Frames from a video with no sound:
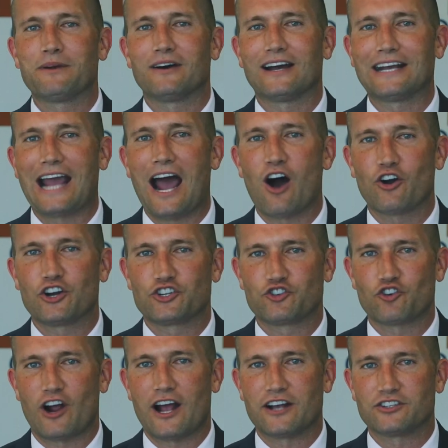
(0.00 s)
to be like
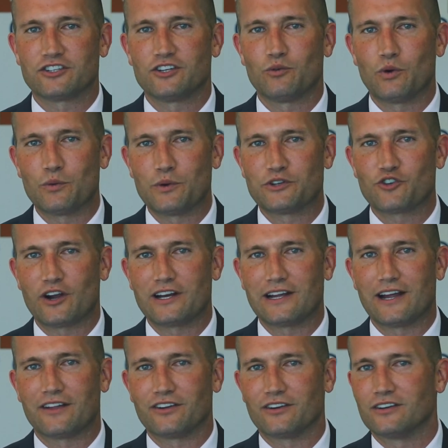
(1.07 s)
Alcatraz when we train
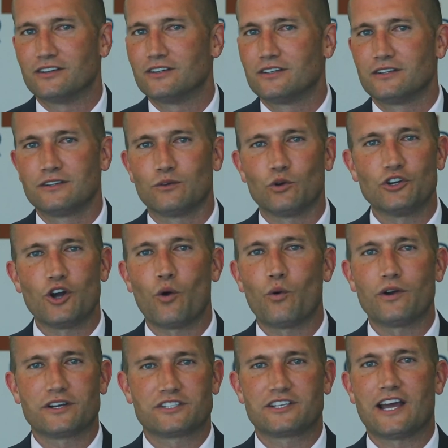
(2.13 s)
together, where no
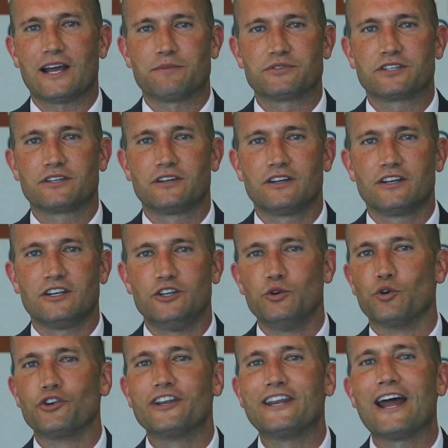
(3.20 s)
one escapes. You
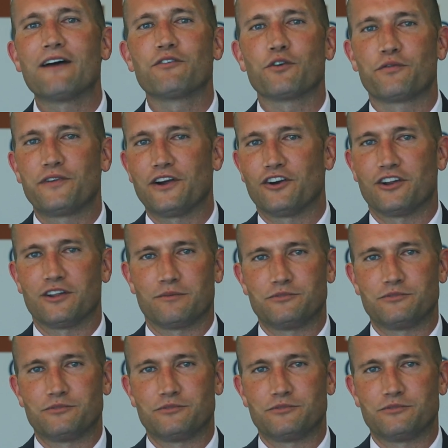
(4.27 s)
will never fear an